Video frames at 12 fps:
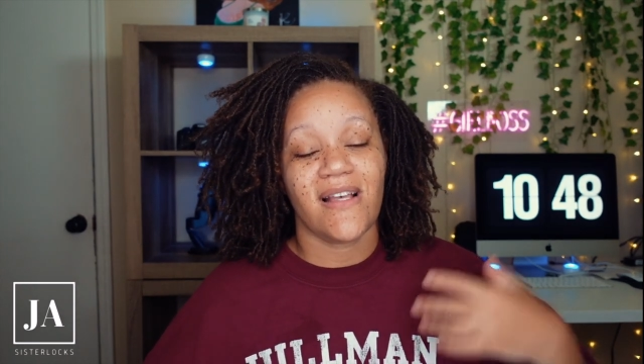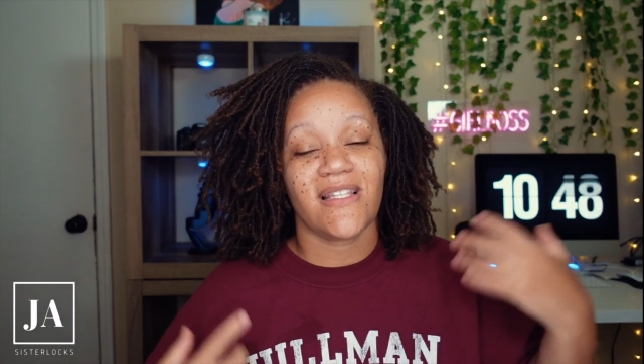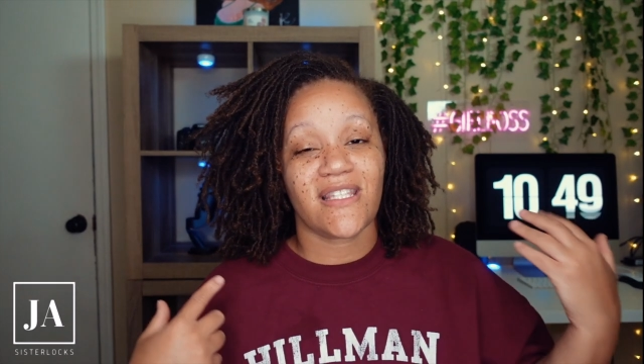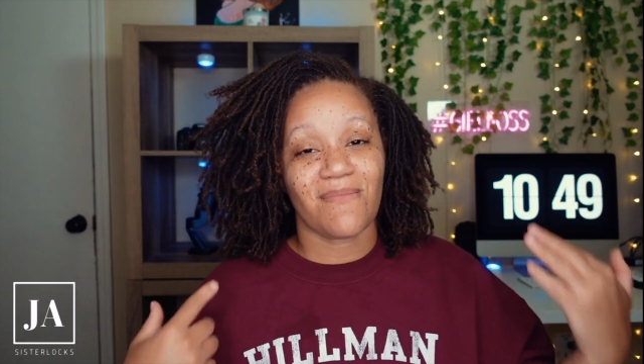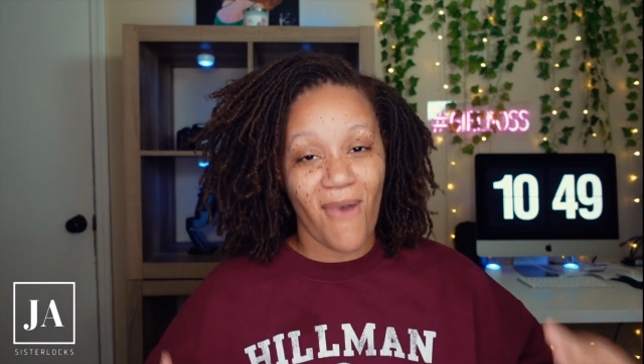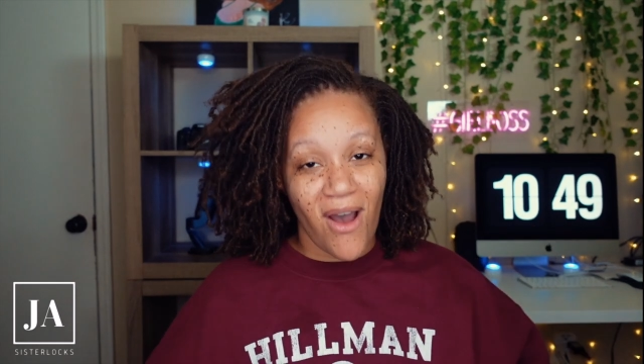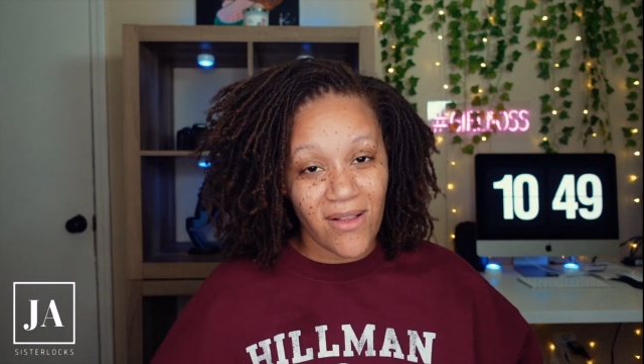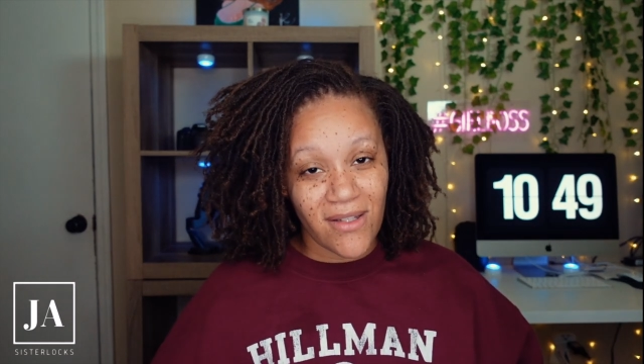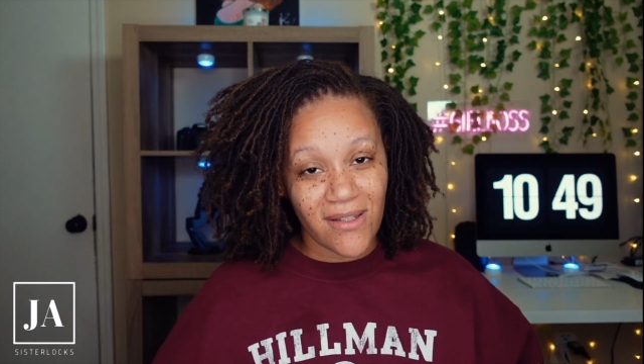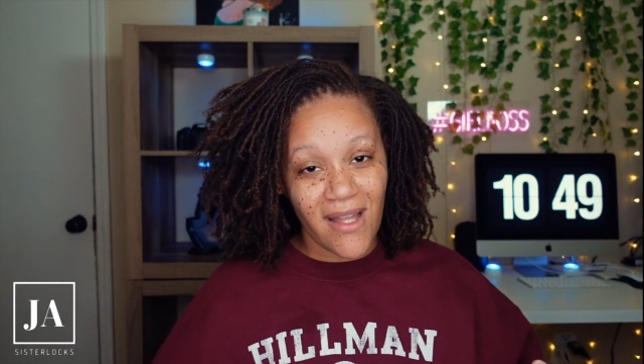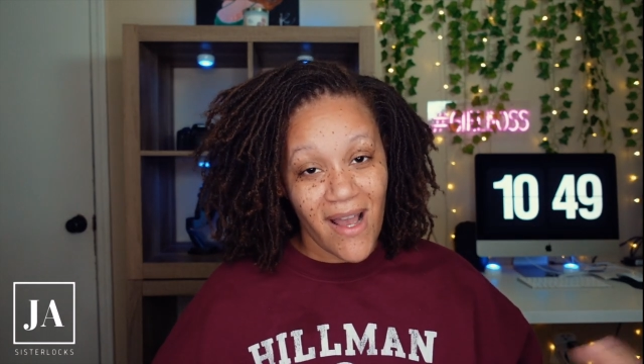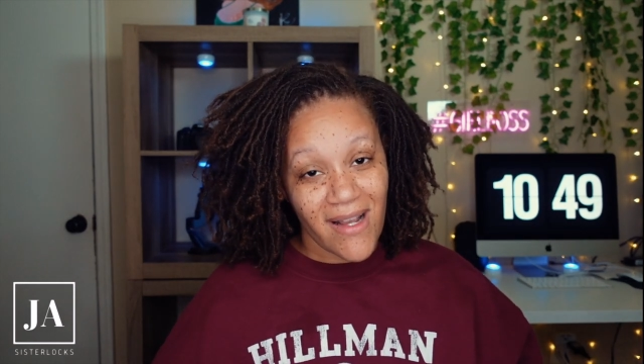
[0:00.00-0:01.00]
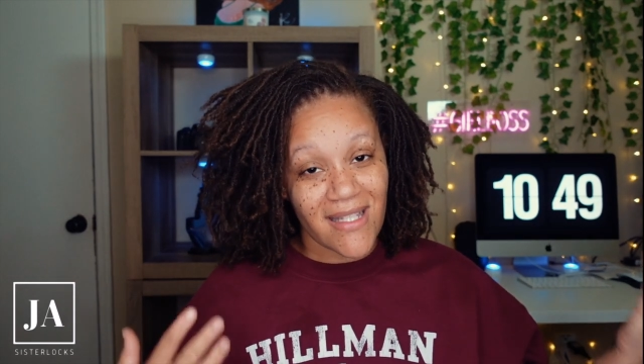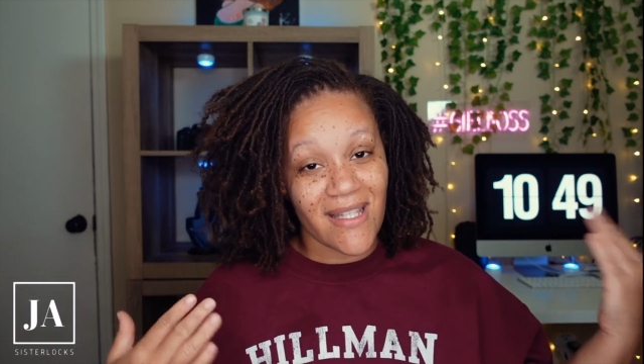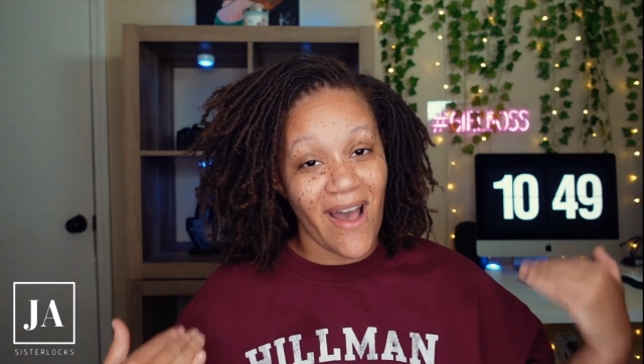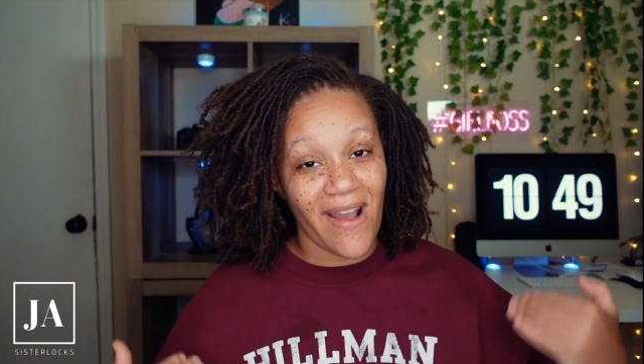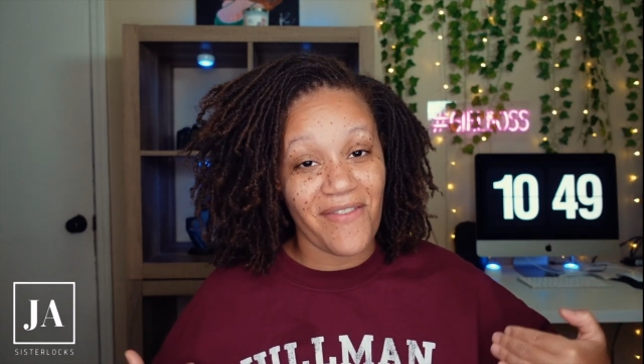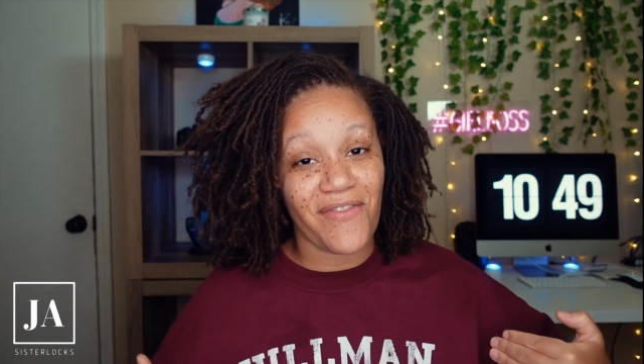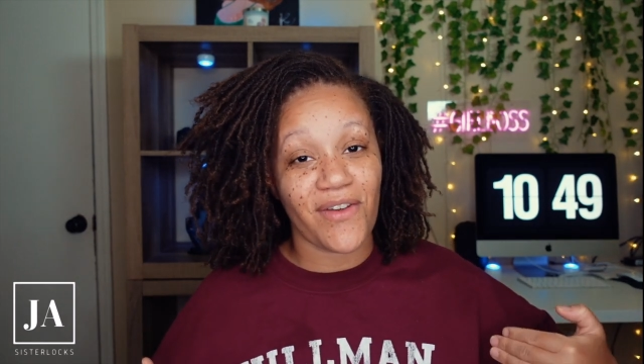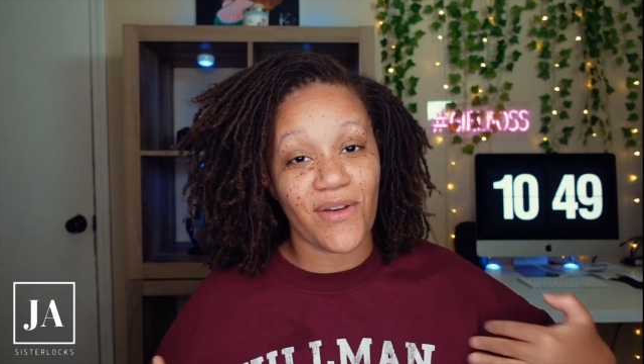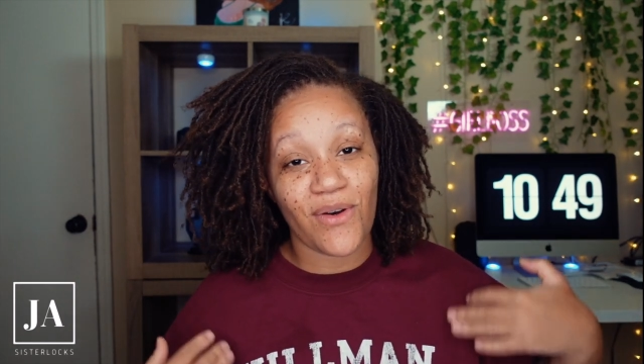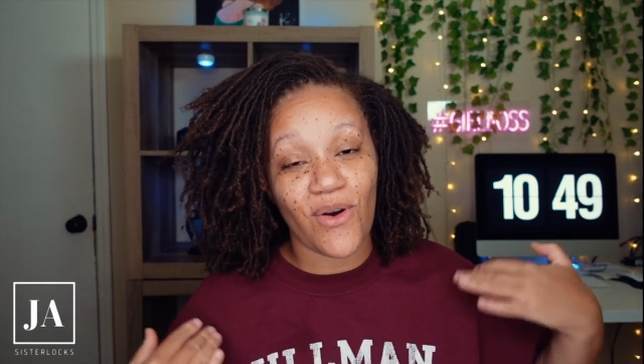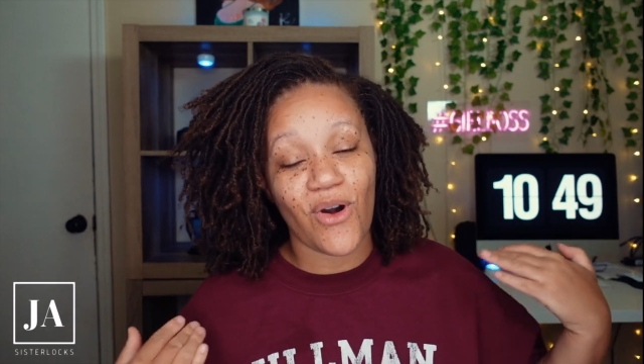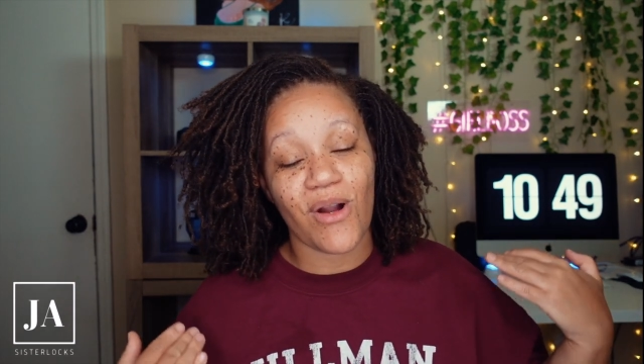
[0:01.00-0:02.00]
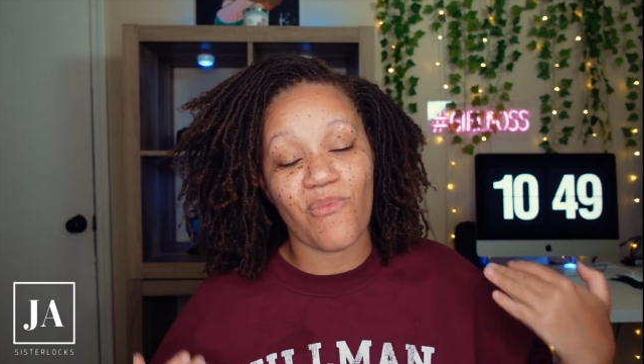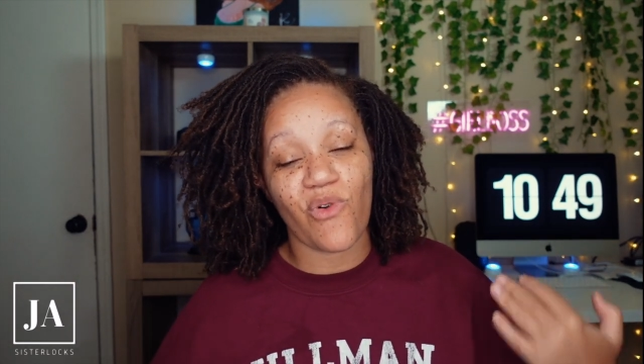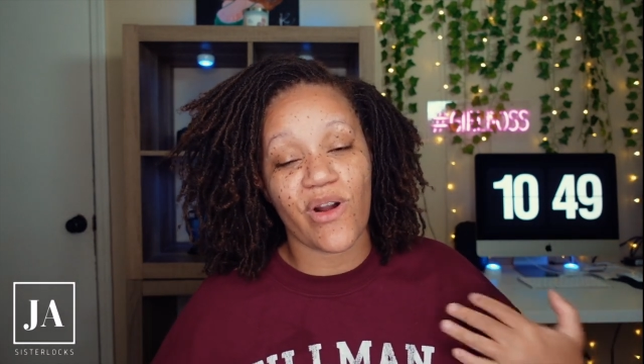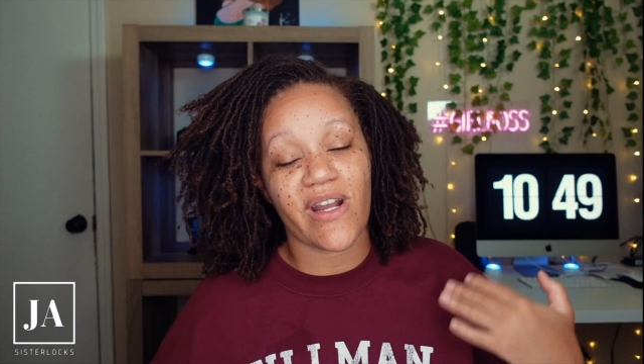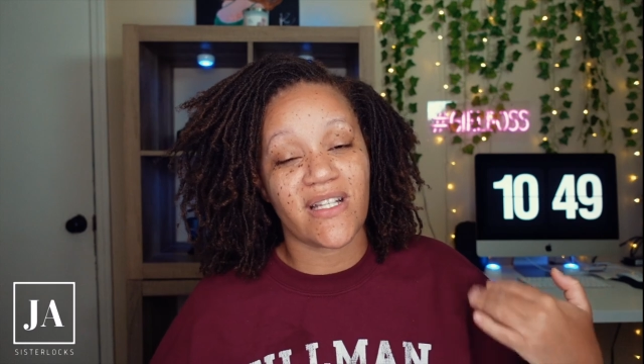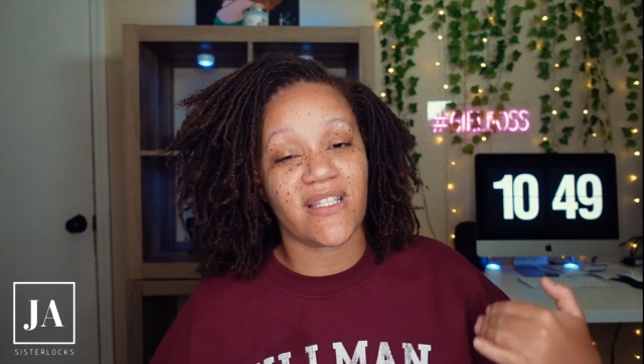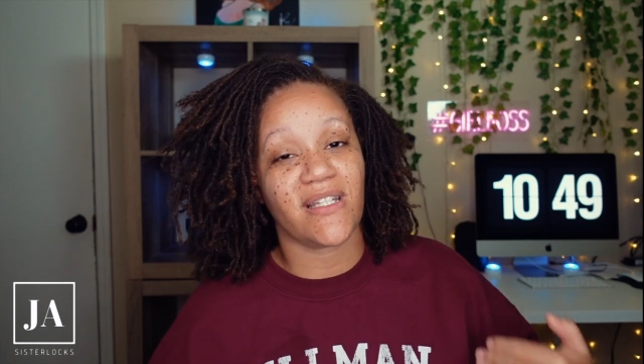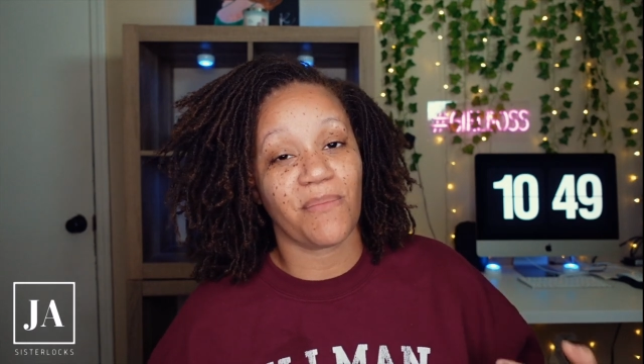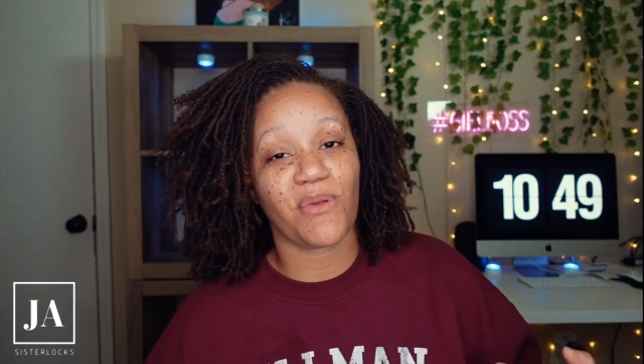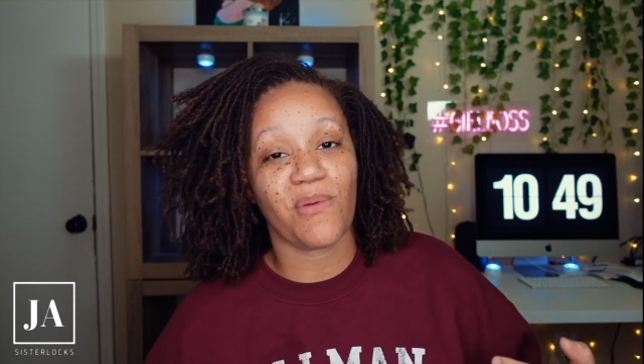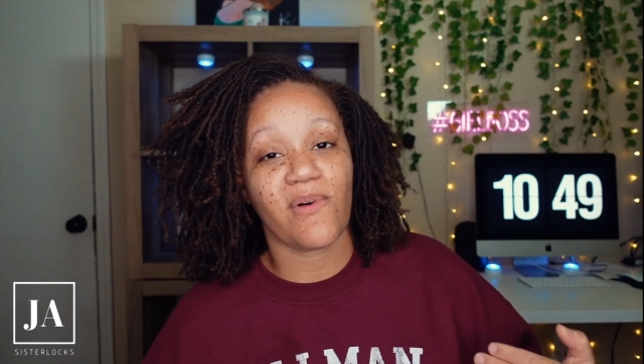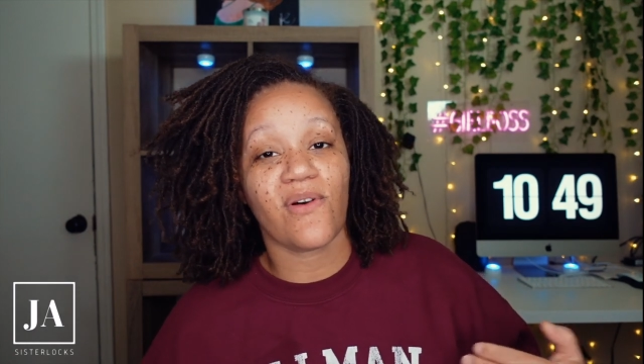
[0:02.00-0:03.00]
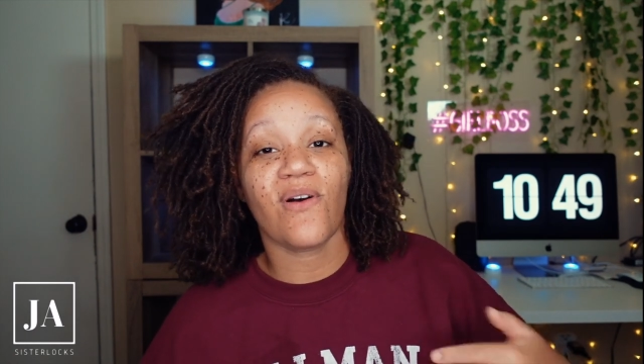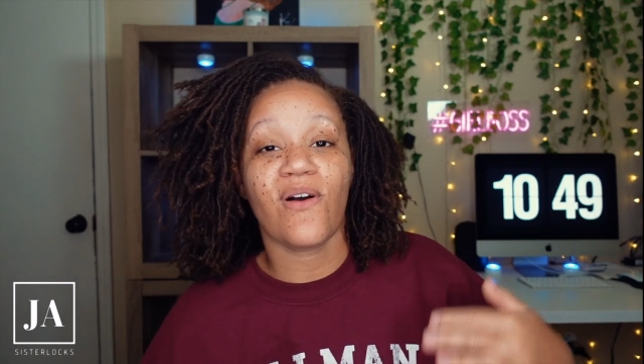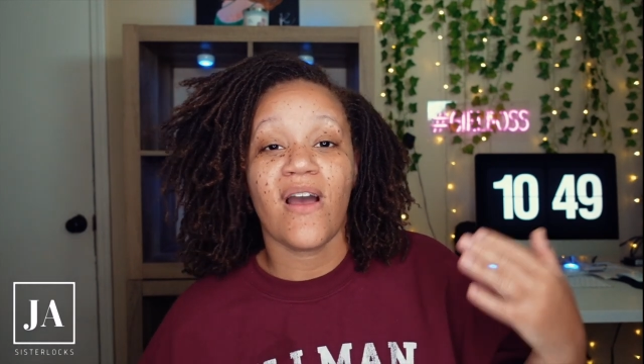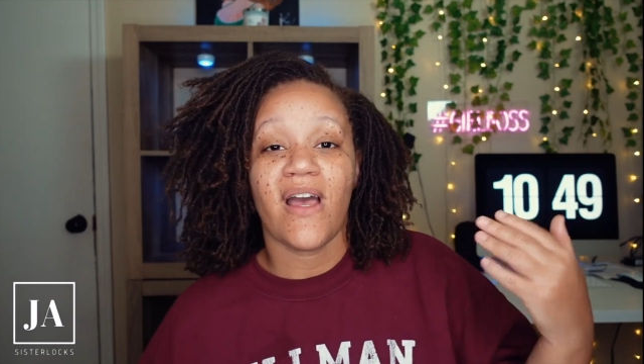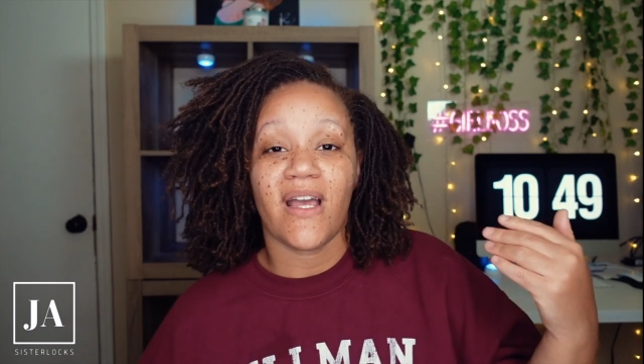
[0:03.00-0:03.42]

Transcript: Smaller locks, I feel, are more acceptable